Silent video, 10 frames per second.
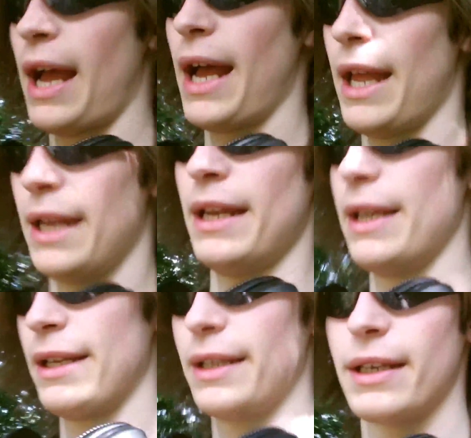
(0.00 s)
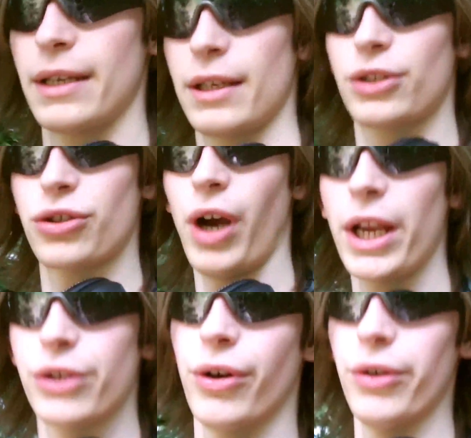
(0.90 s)
and try
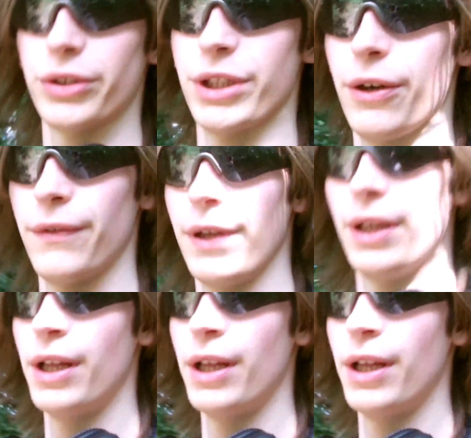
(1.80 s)
and grow yourself.